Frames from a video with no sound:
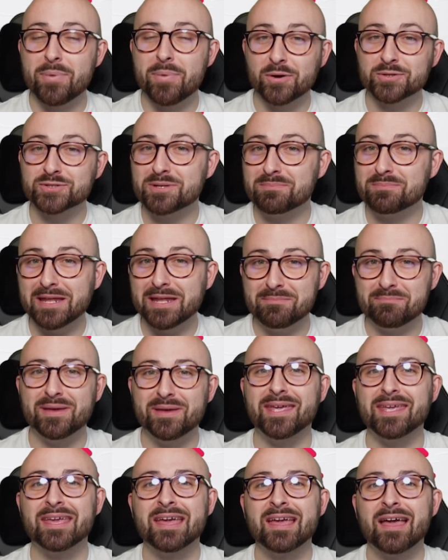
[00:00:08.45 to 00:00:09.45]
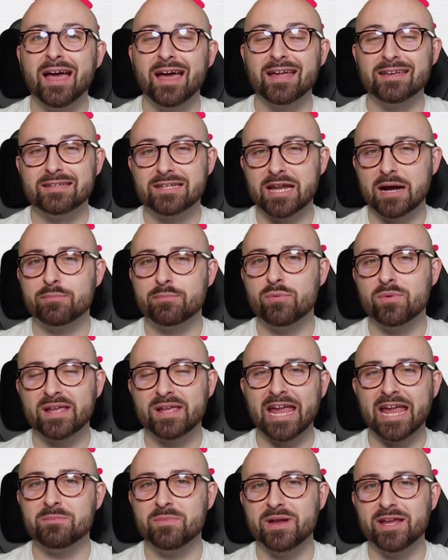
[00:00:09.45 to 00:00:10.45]
possibly be a double
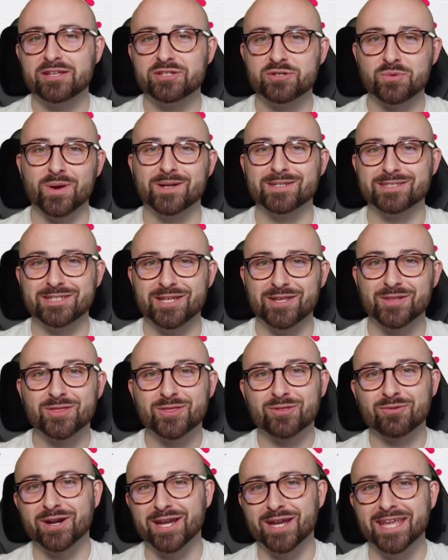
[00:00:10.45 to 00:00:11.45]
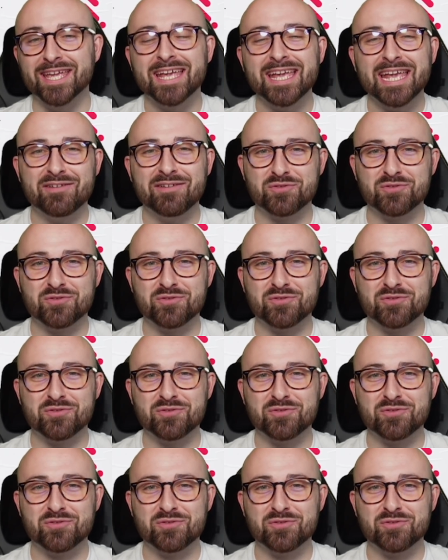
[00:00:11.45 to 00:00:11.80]
game week 23. If